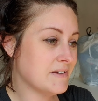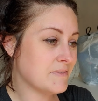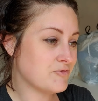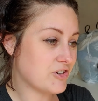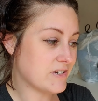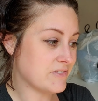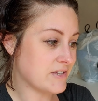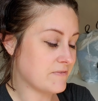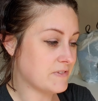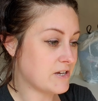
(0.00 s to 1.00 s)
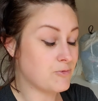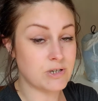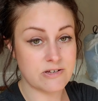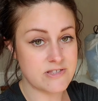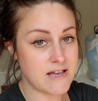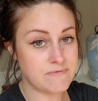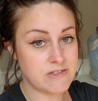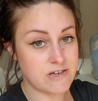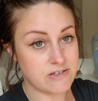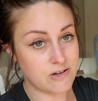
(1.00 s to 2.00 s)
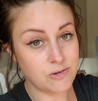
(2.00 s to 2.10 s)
I'm trying to think of like what else I have to tell you.